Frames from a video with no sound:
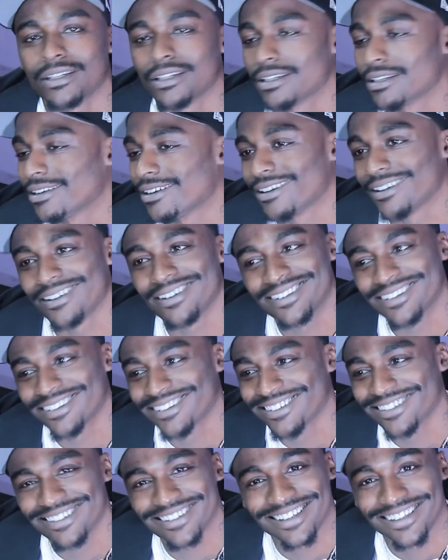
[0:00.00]

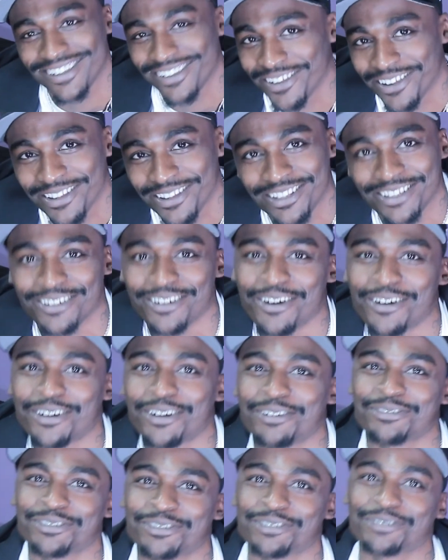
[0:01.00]
Nah, the auto
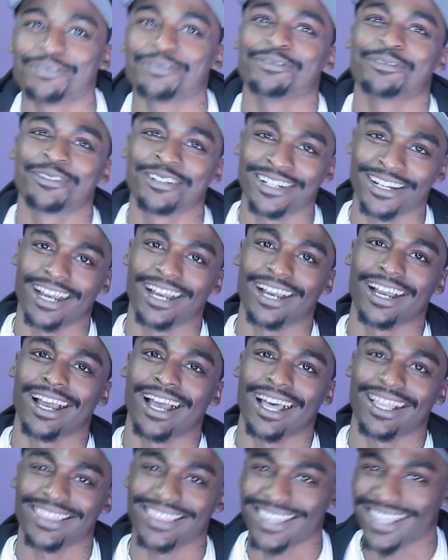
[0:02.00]
tune.
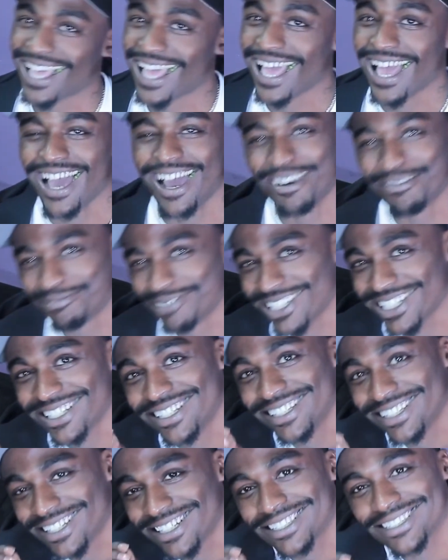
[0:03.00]
I'm getting a
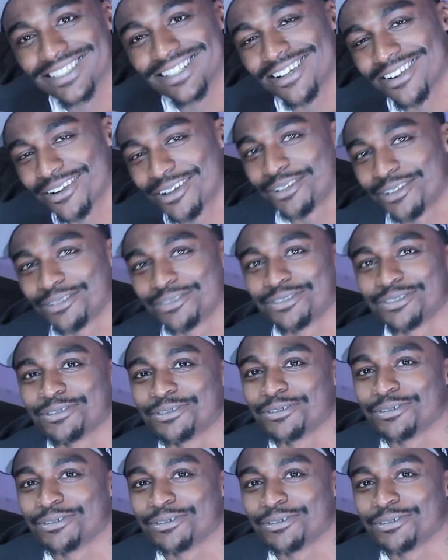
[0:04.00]
niche in the auto tune.